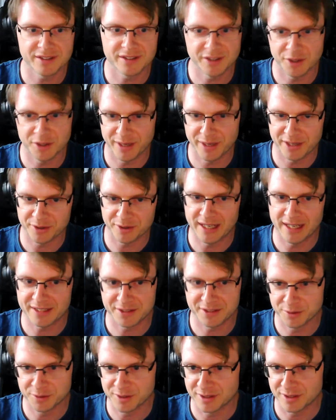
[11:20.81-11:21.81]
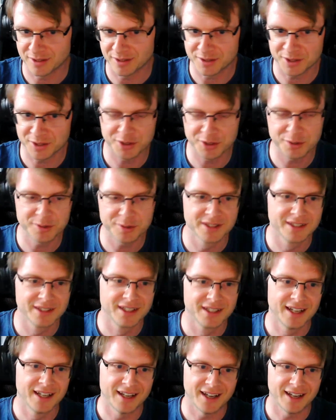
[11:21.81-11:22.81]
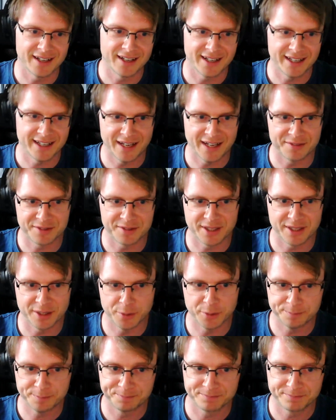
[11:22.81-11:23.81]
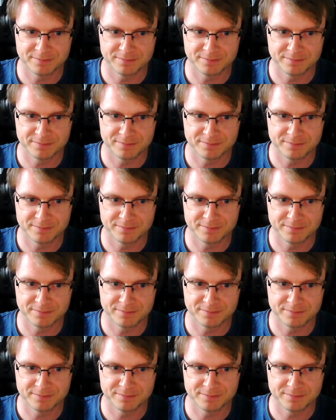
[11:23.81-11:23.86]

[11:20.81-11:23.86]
So you get your latitude and longitude, and I have to